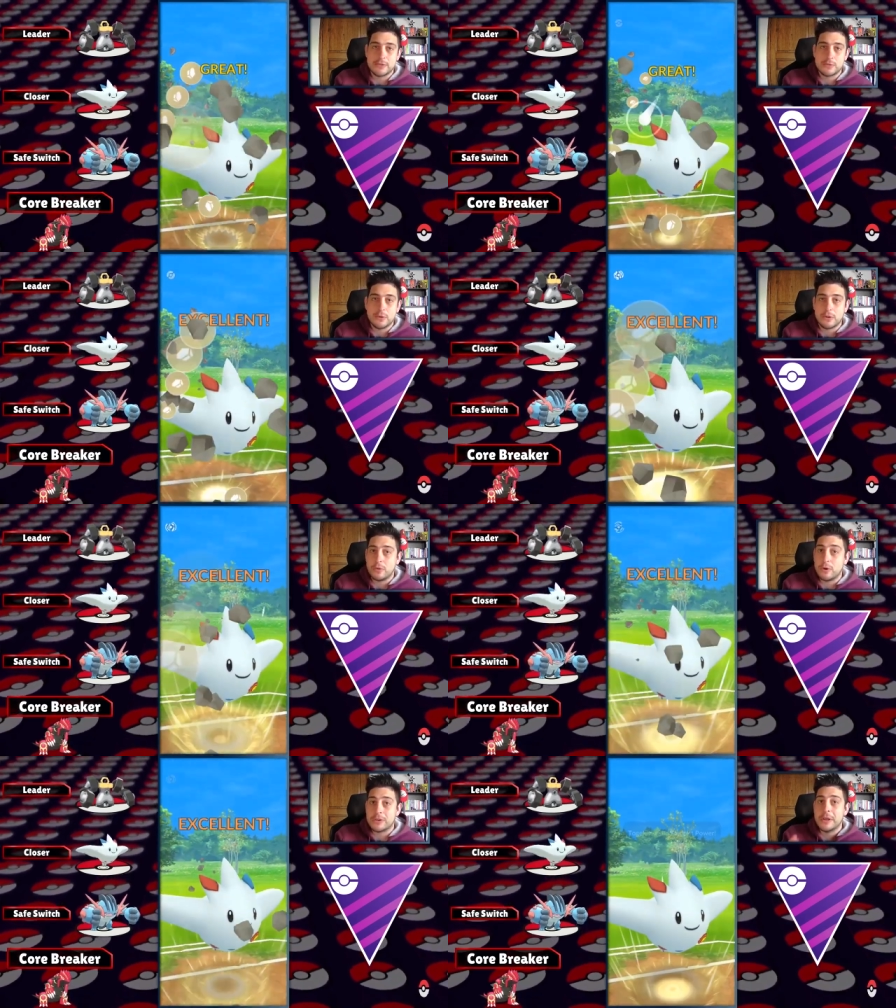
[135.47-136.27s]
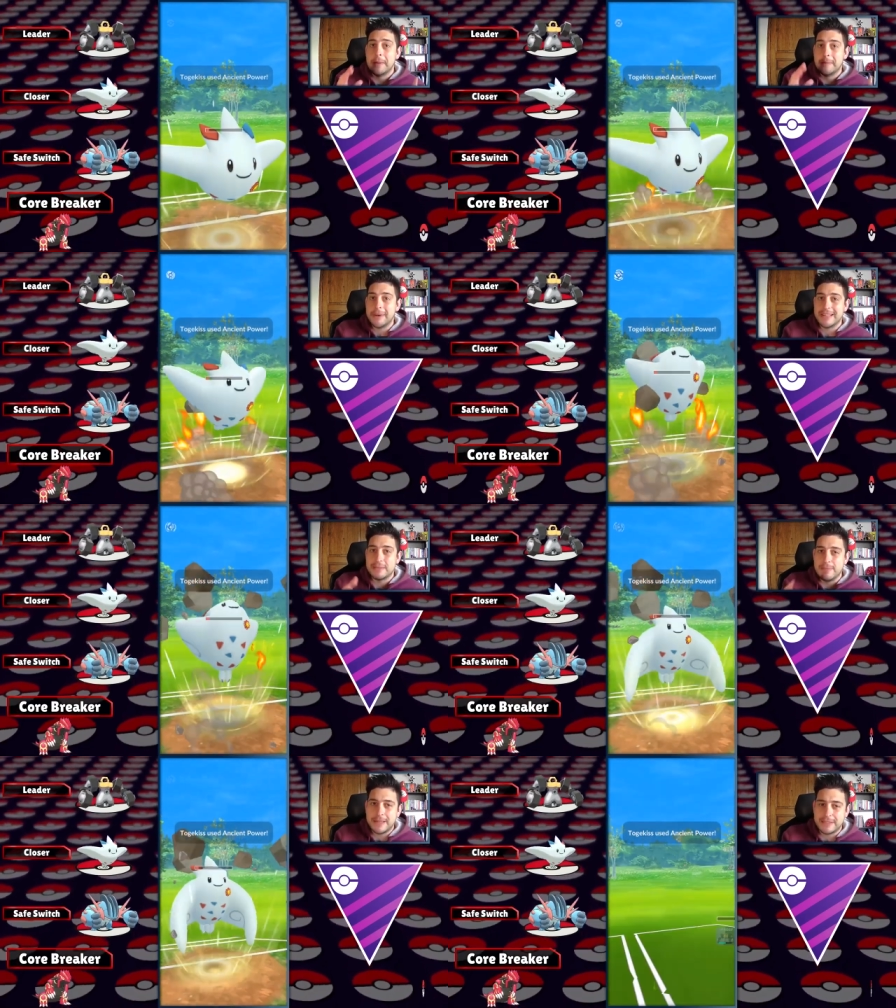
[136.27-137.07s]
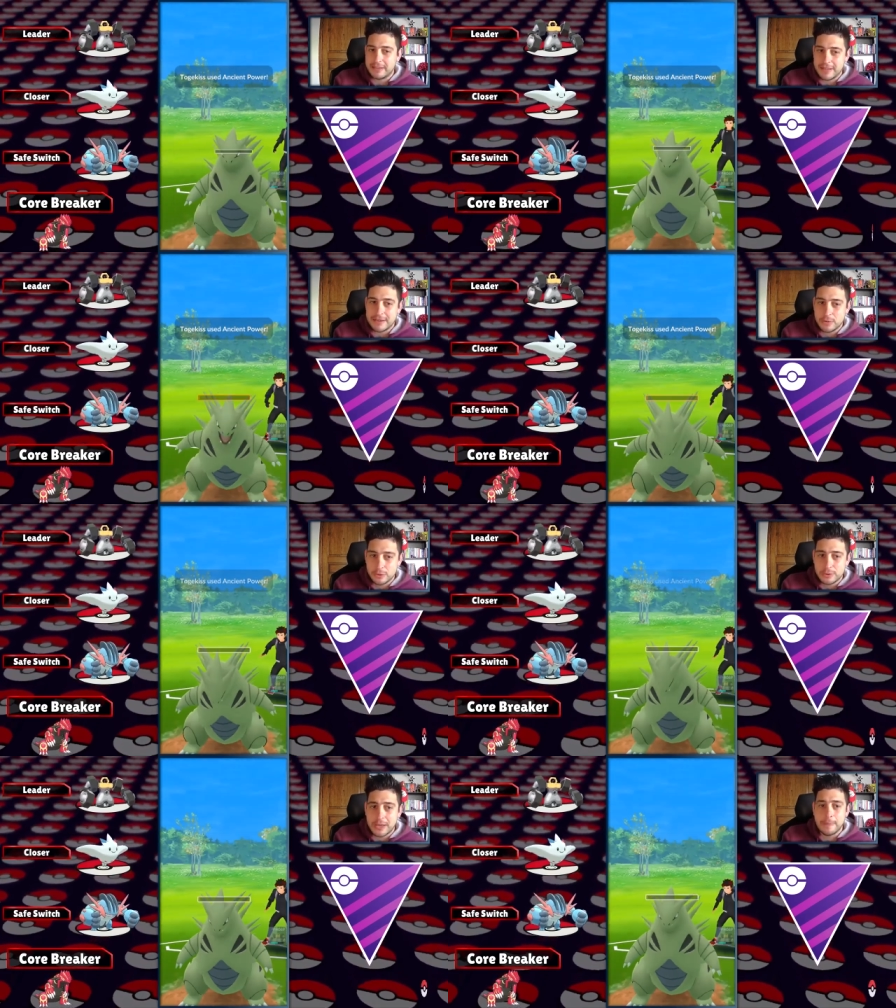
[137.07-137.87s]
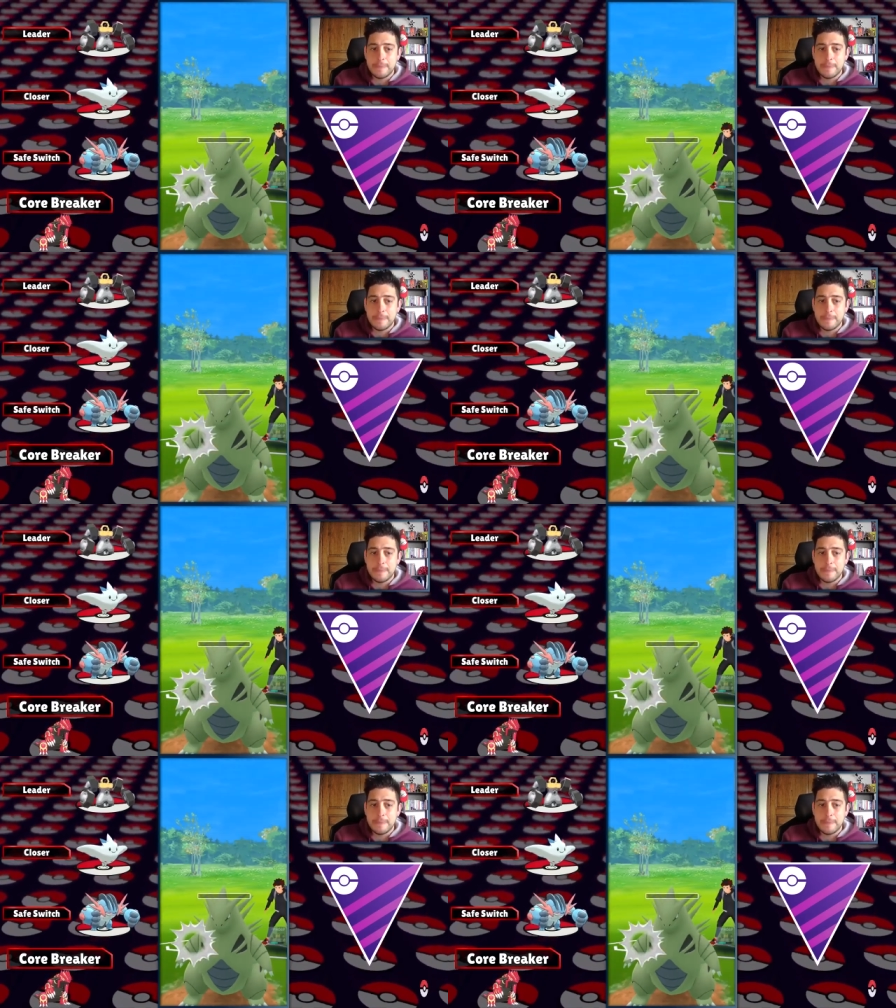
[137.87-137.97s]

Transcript: just gonna work much better than usual.